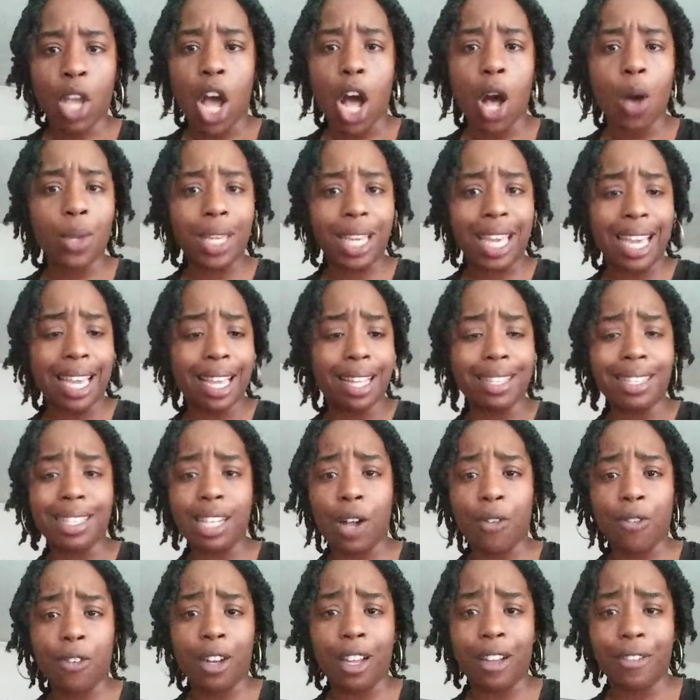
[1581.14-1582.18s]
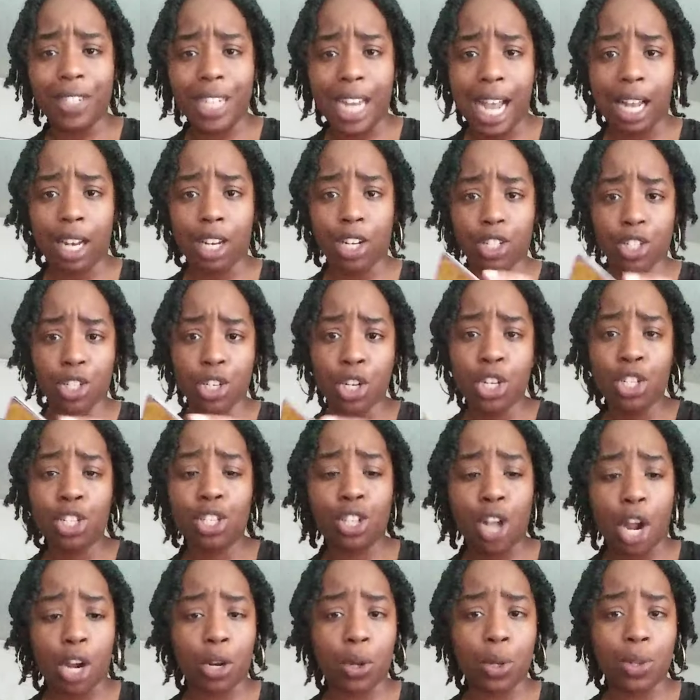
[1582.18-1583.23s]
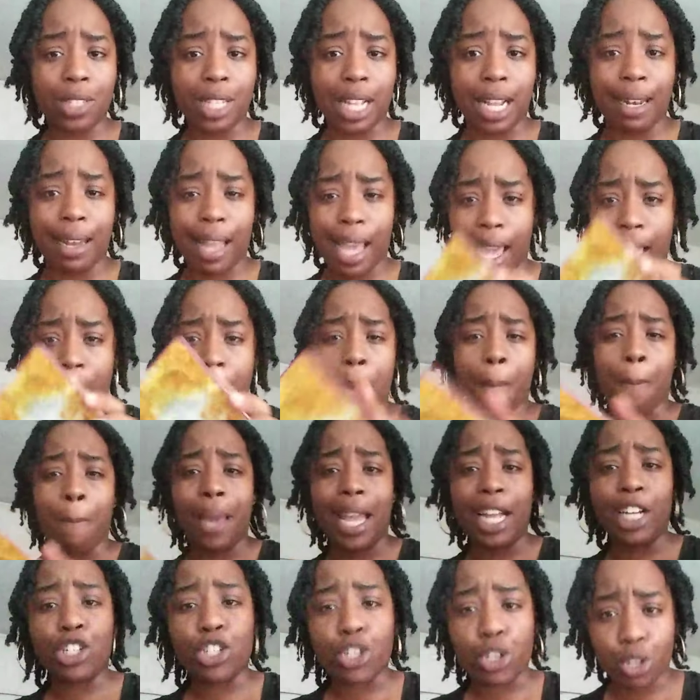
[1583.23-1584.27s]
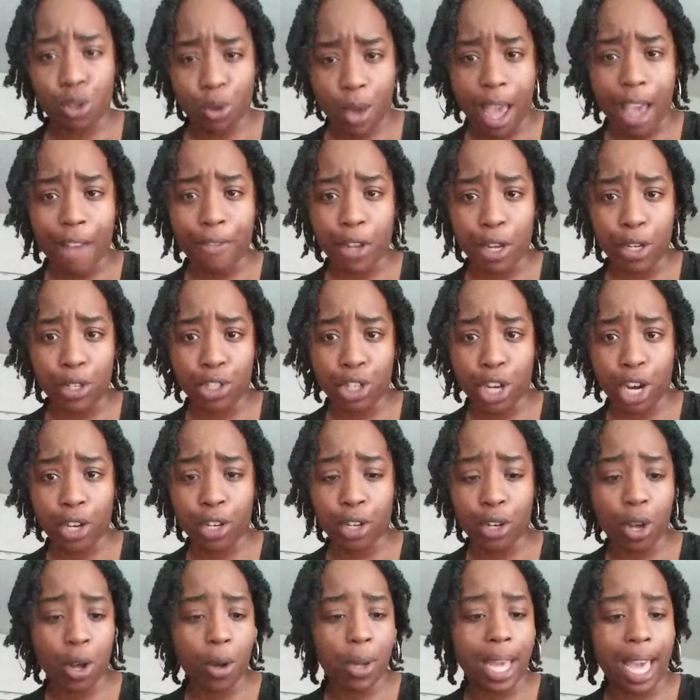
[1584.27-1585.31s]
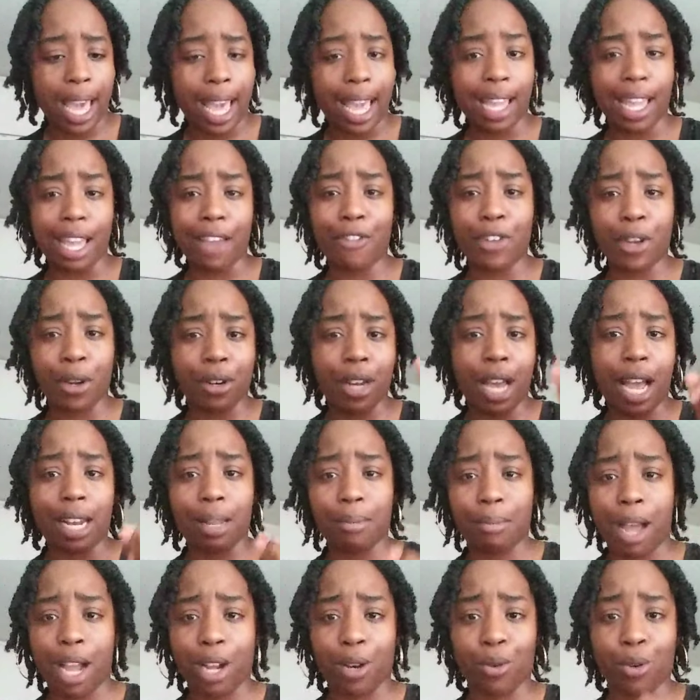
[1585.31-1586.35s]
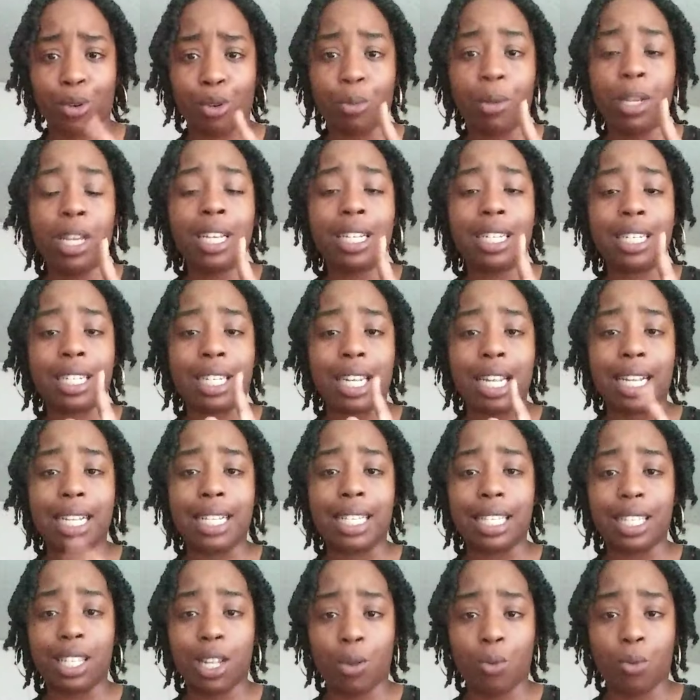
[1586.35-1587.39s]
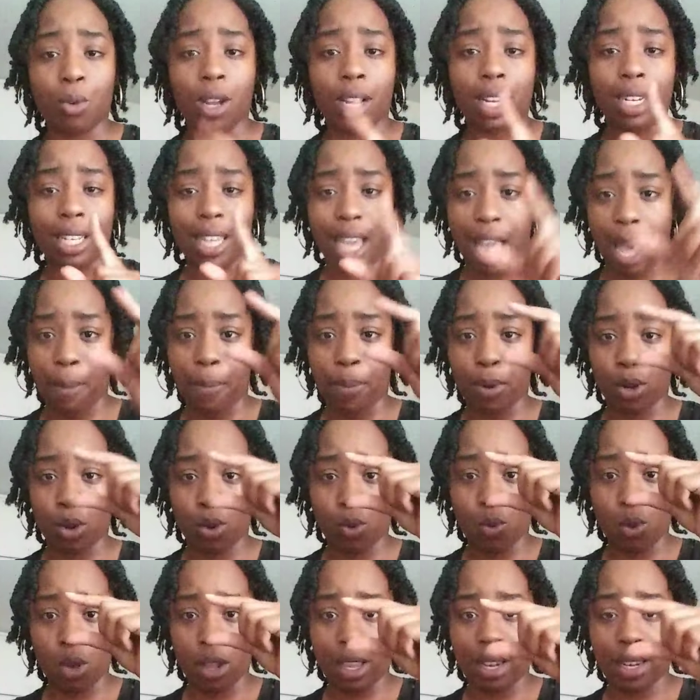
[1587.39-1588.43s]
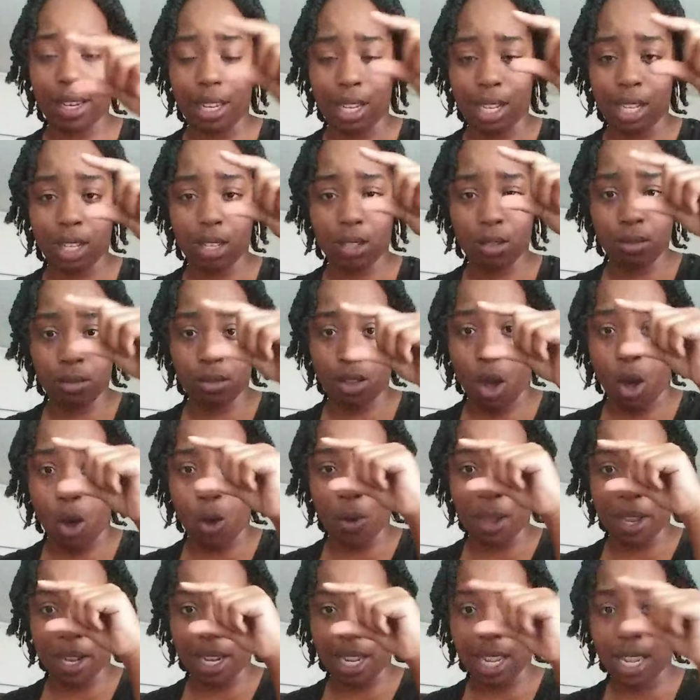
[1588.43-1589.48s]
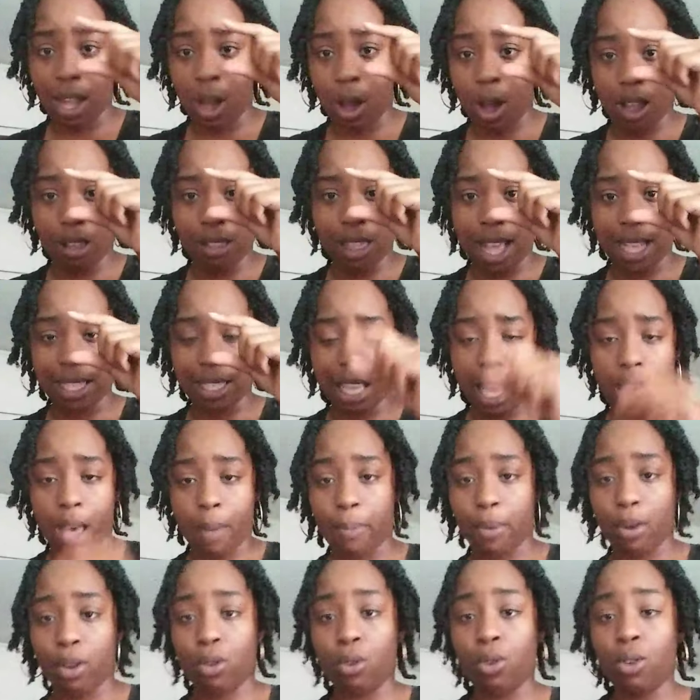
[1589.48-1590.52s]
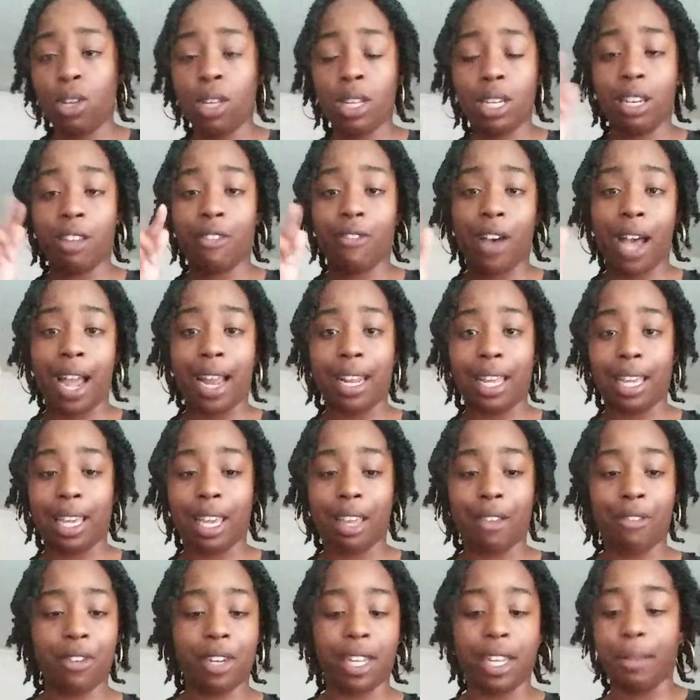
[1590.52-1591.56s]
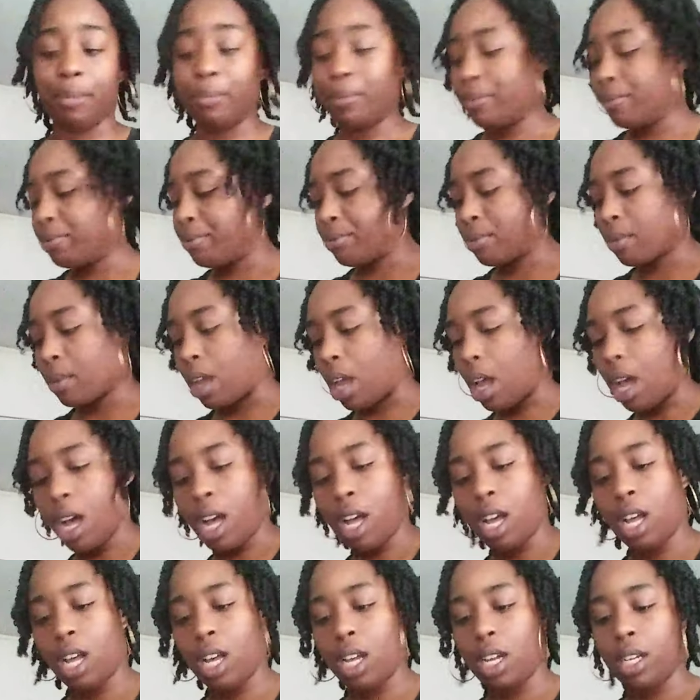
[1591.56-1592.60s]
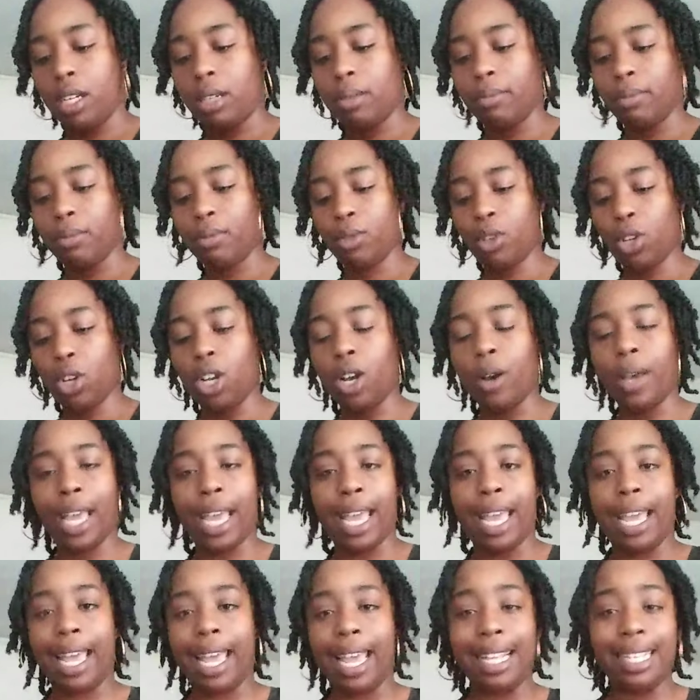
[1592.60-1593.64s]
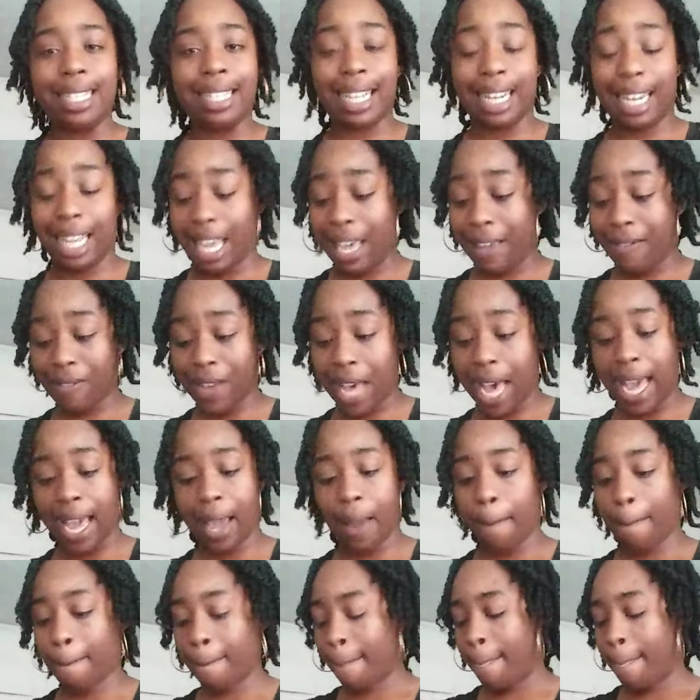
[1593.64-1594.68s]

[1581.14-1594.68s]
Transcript: oh yeah, self-love challenge start on Sunday. Make sure you have your journal, okay? If you're not in my group, she's the one, capital one, O-N-E, all that's capital, divine and gifted. Um, go ahead and send an invite